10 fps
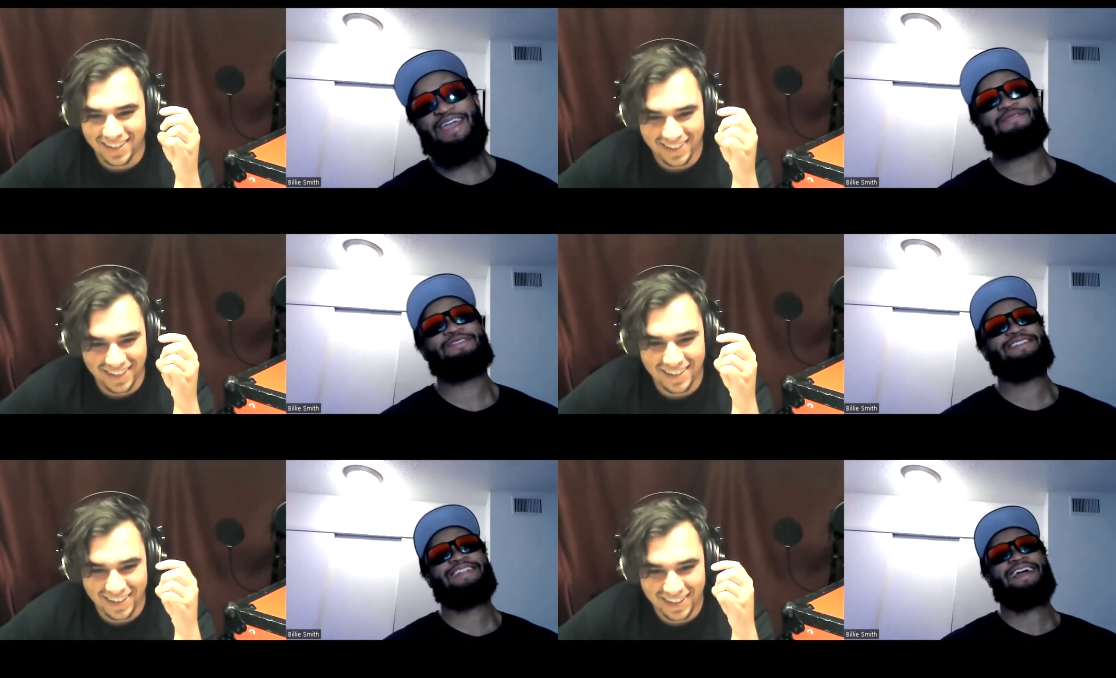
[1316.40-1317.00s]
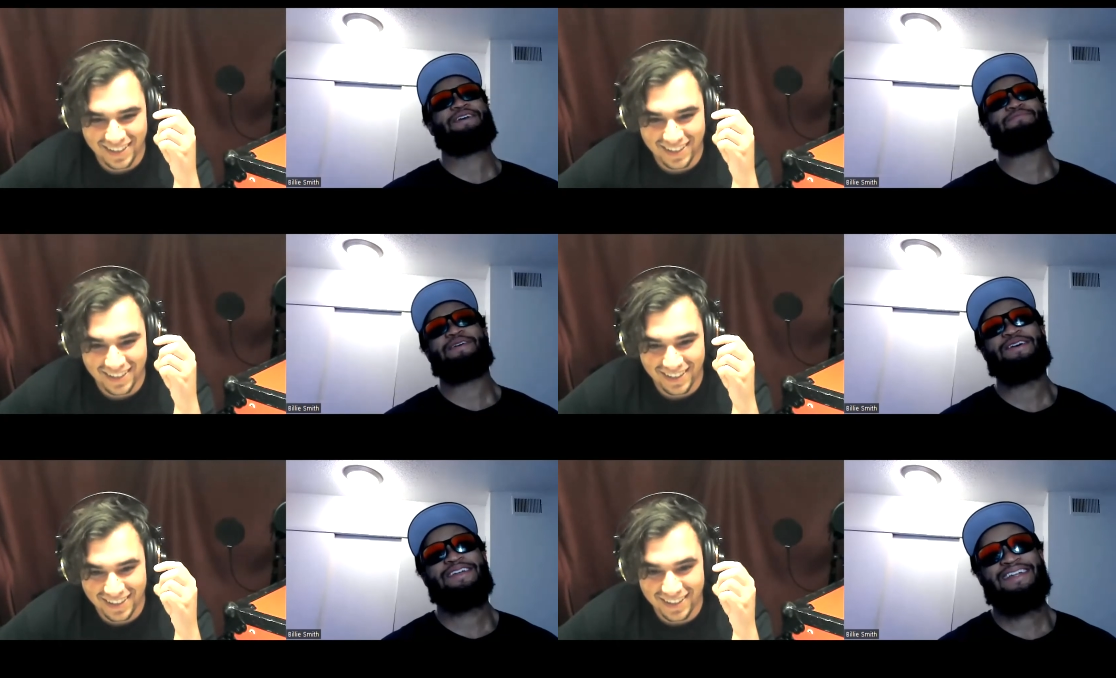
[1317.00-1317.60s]
Speaker 1: it was like a
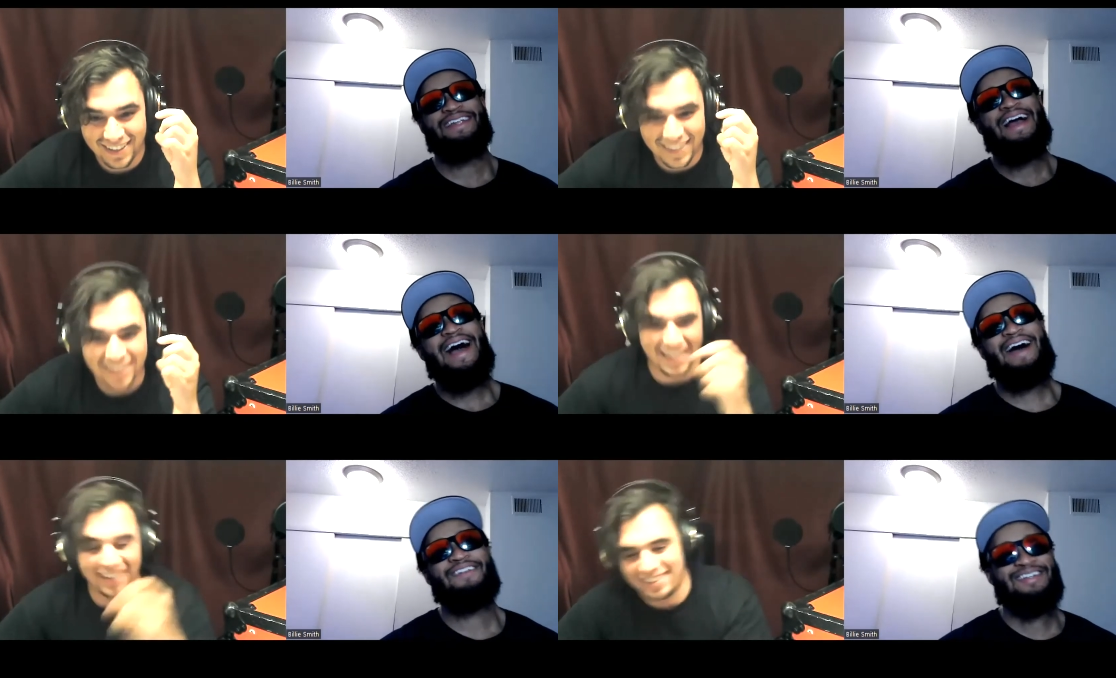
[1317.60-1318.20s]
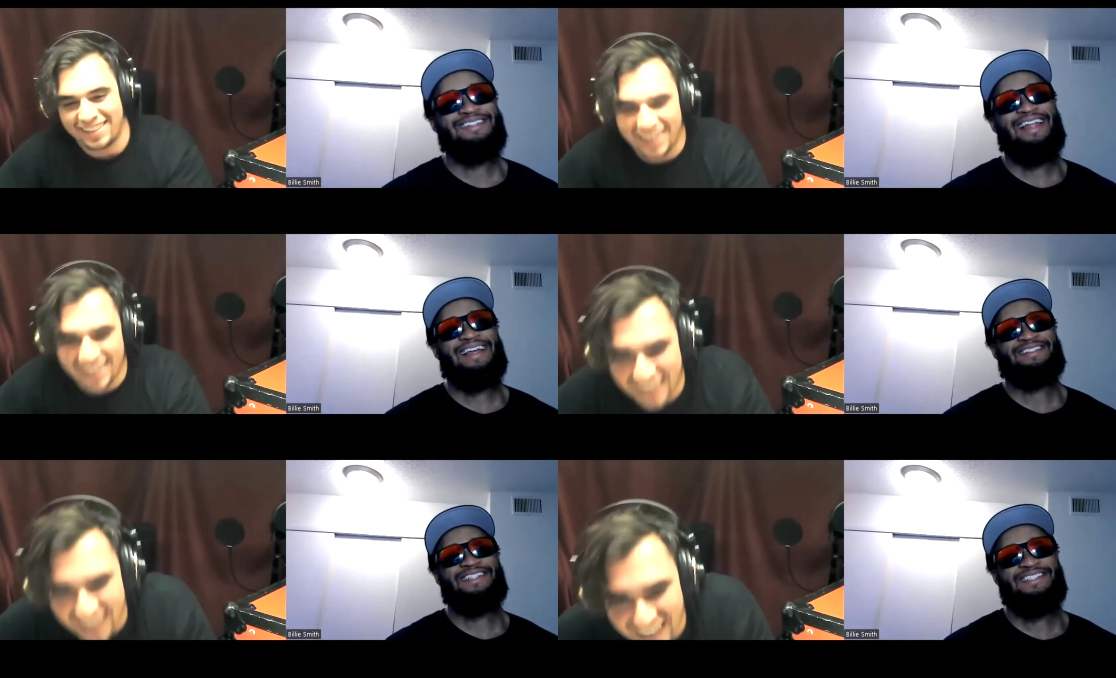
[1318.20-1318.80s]
million. That's I was it,
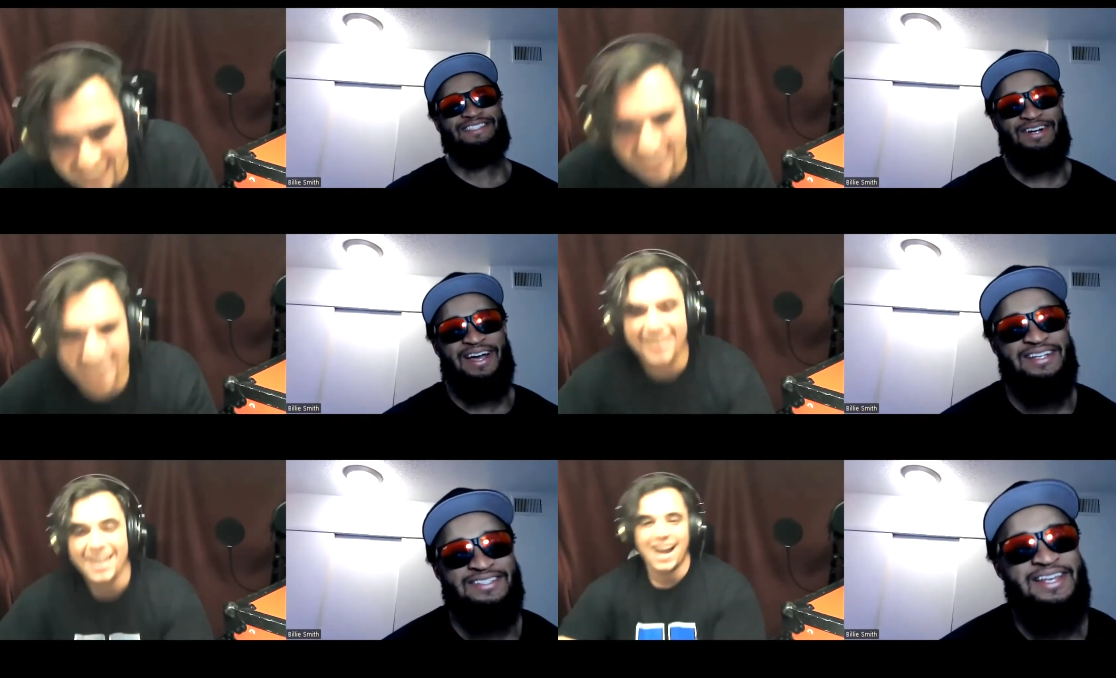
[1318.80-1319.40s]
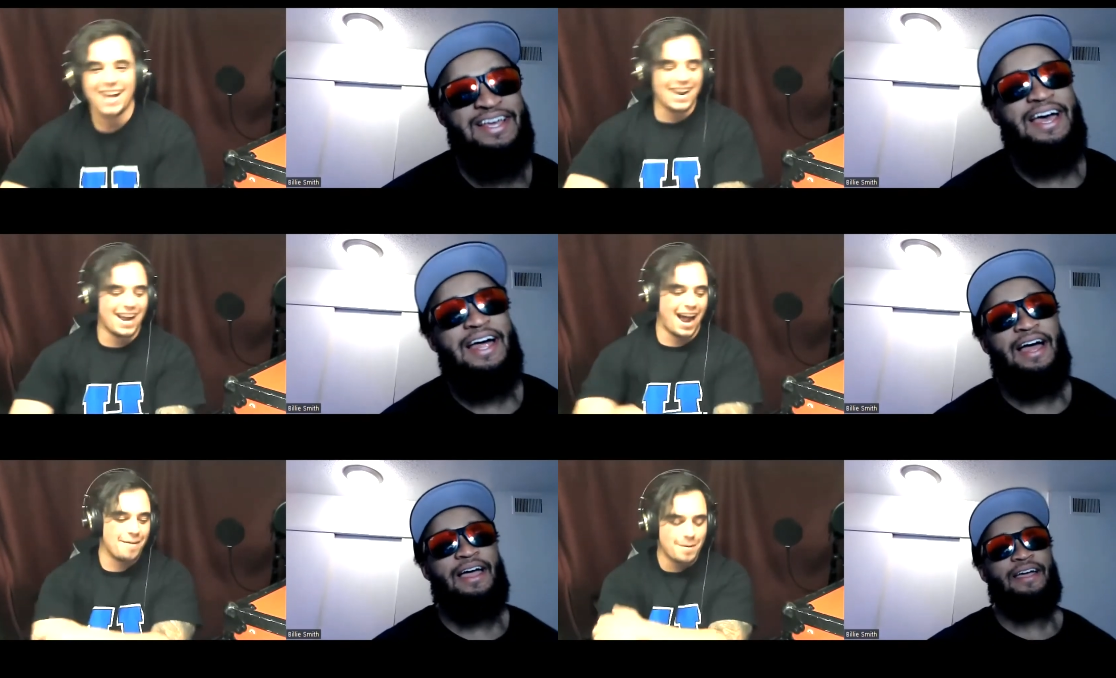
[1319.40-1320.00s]
like yeah. Jesus Christ.
Speaker 2: Yeah,
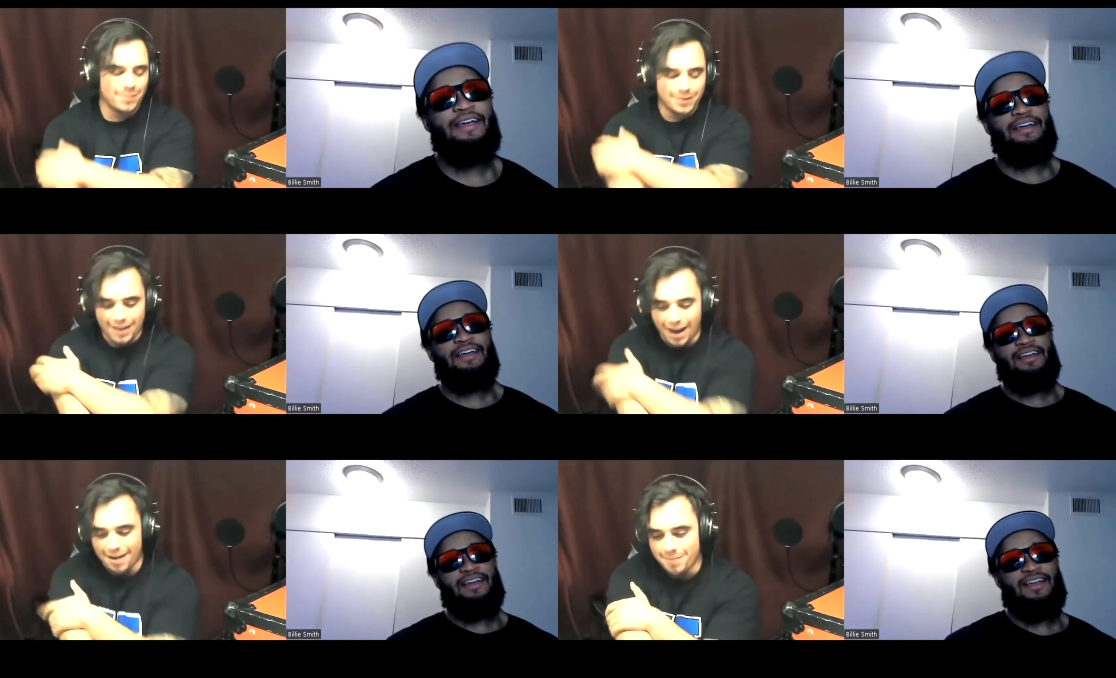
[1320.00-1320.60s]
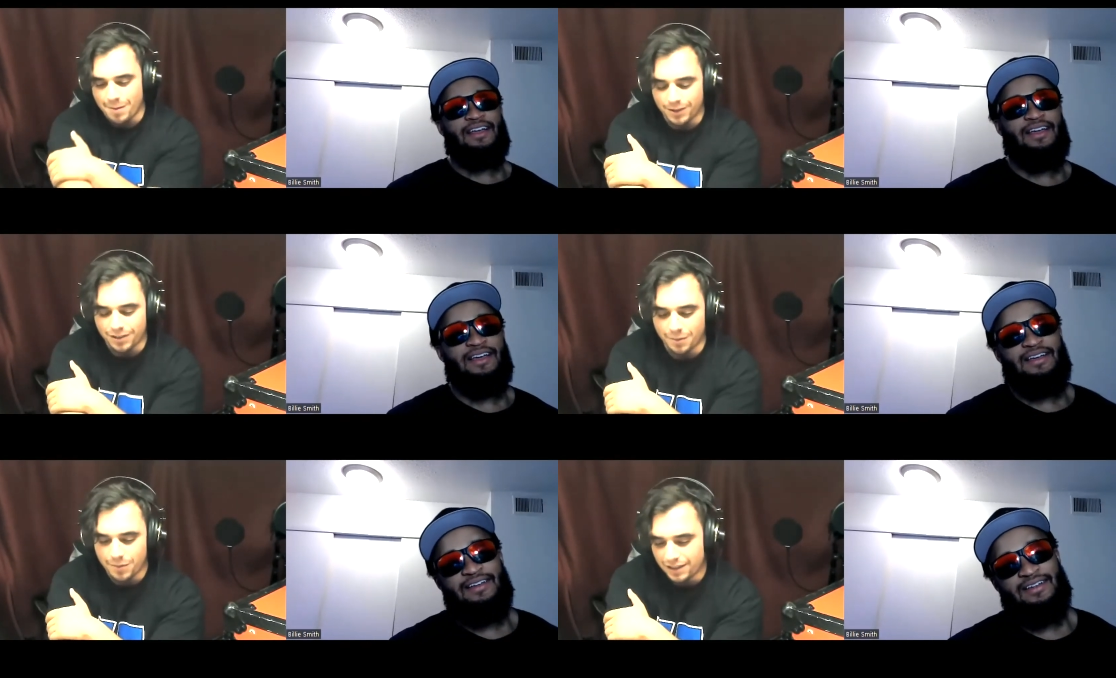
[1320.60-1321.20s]
I remember. I remember
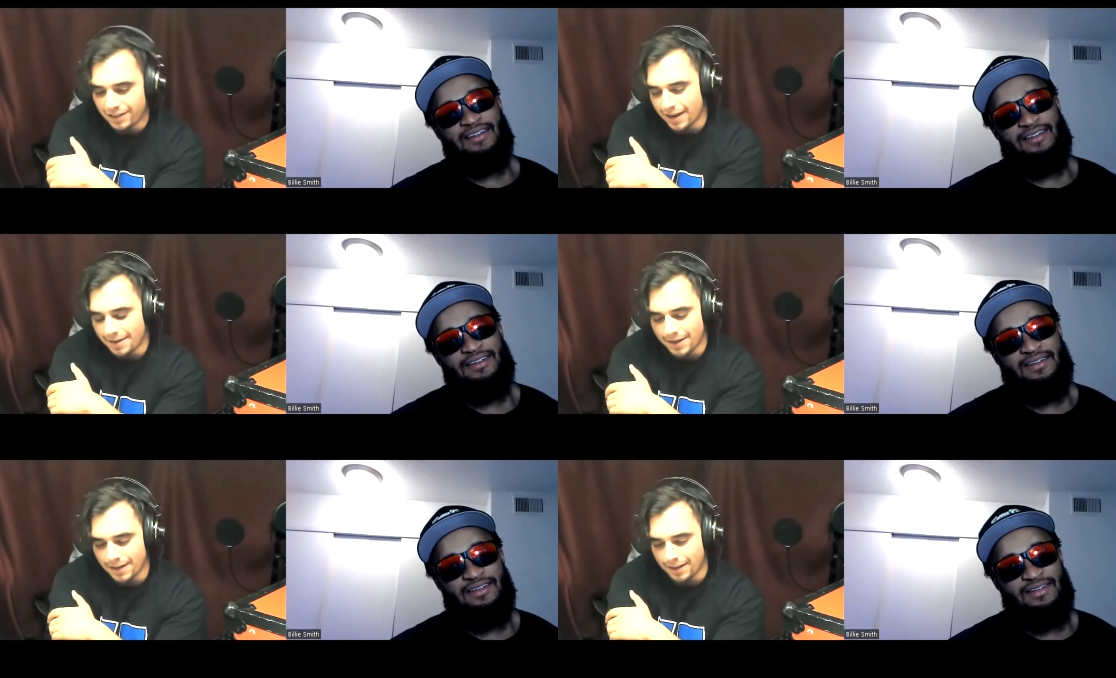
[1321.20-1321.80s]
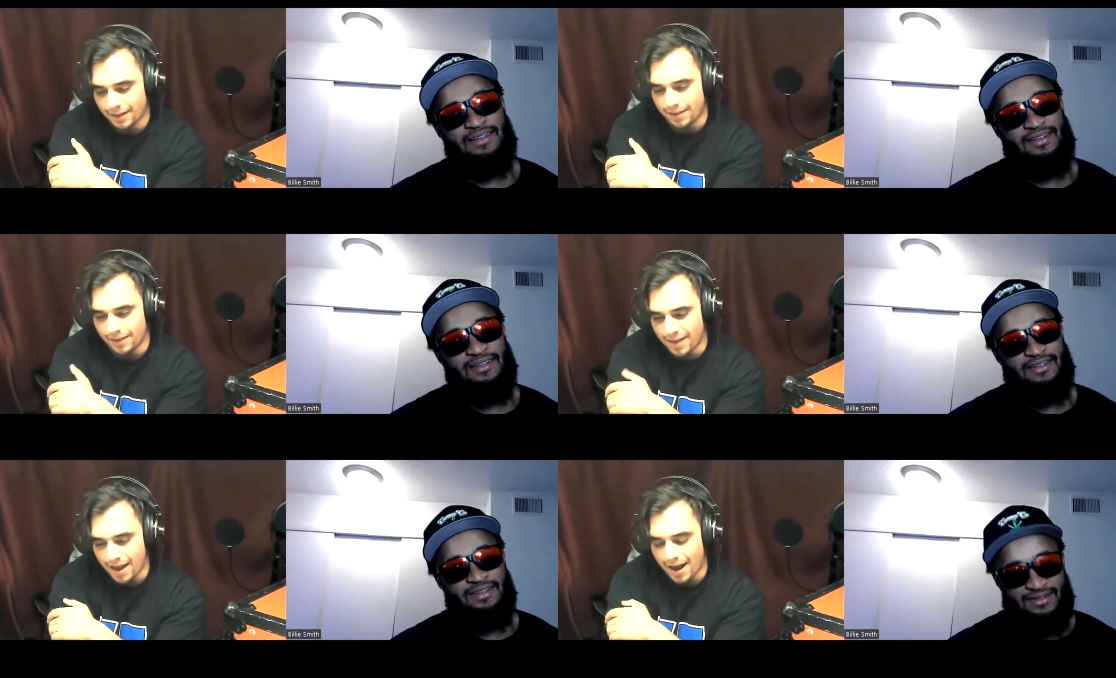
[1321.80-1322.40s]
somebody sending me that